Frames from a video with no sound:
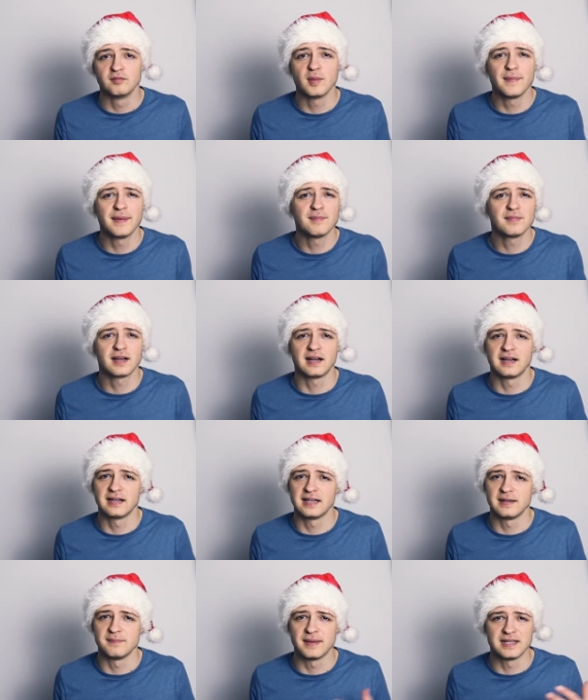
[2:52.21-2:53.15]
Remember,
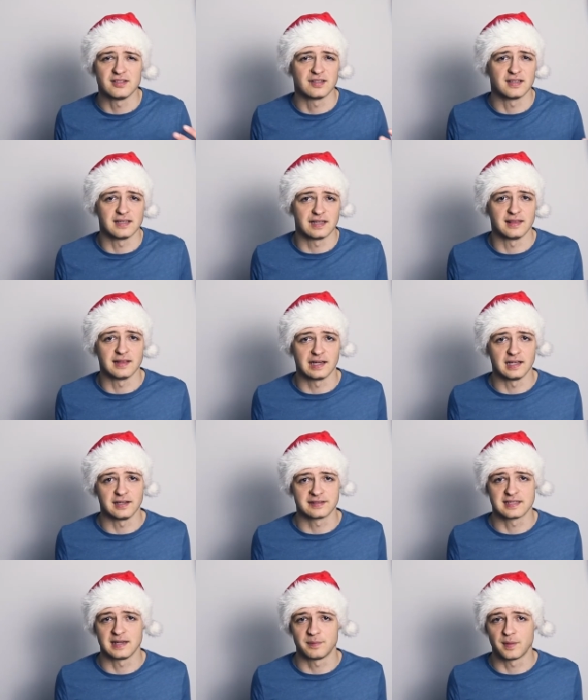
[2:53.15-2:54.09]
I mentioned in the
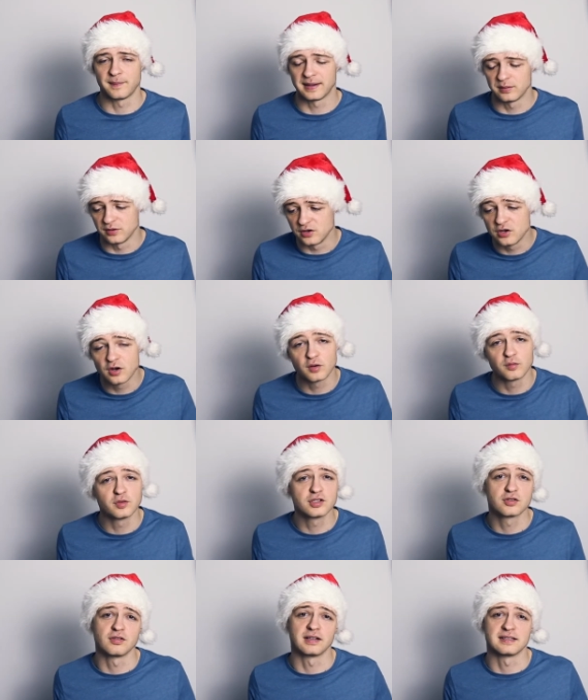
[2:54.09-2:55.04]
last tip about not
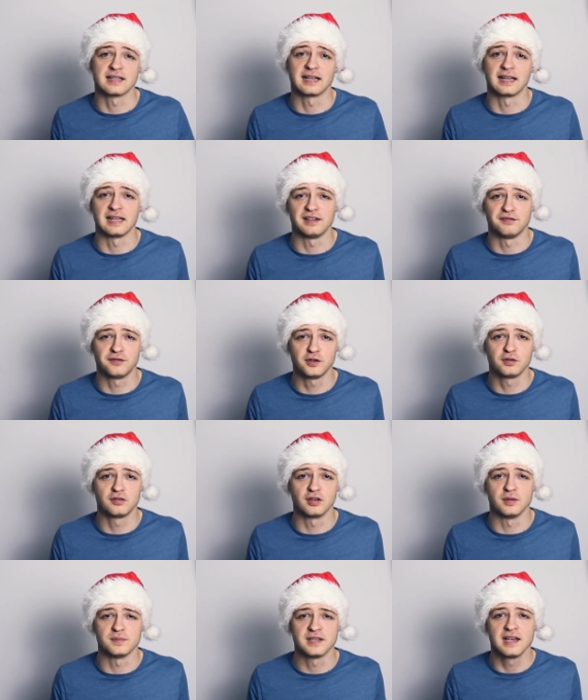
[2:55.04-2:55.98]
restricting any
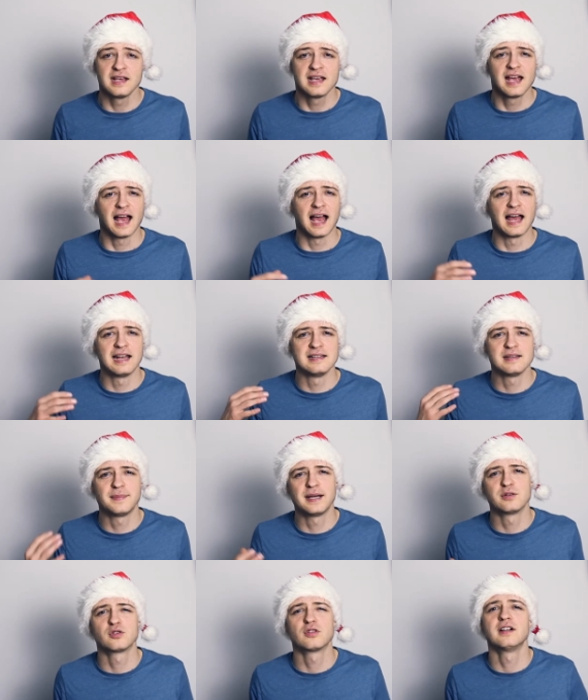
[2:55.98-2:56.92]
food groups and
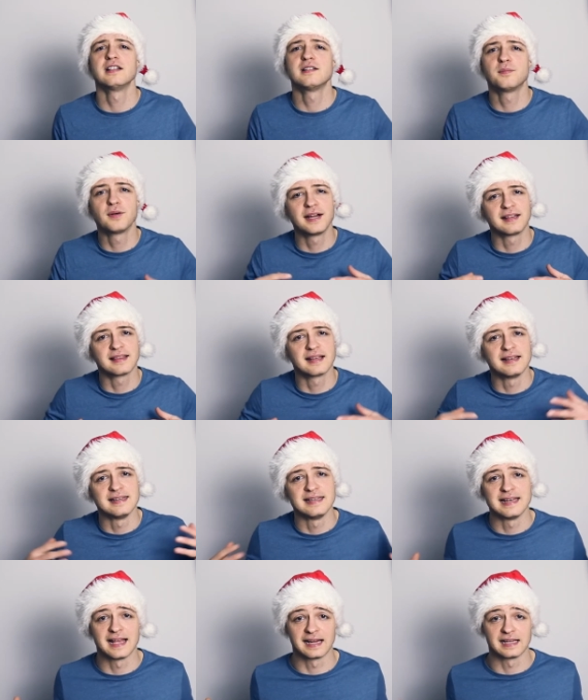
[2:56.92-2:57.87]
about trying to break
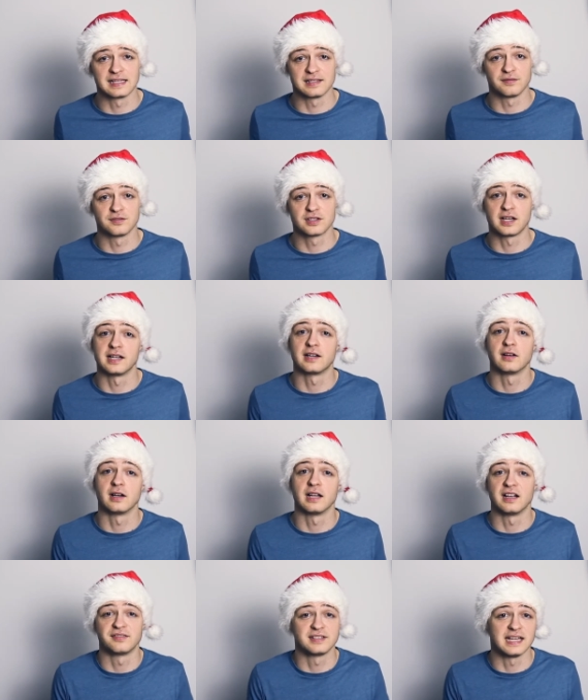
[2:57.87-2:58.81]
that negative
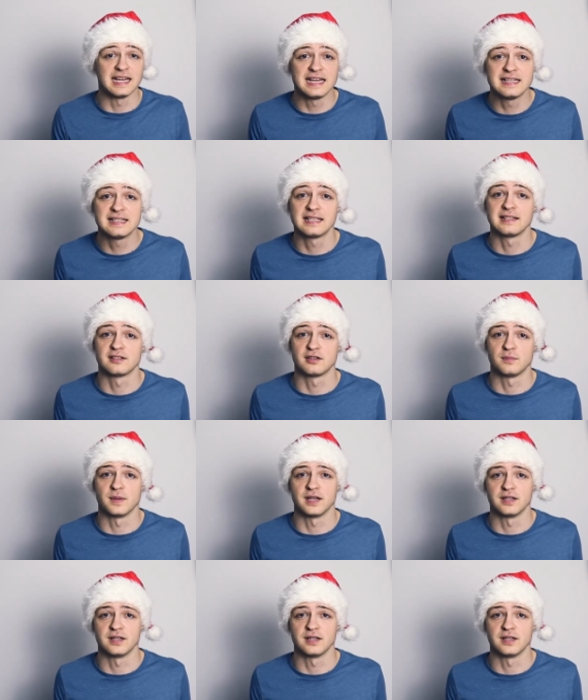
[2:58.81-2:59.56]
cycle after eating too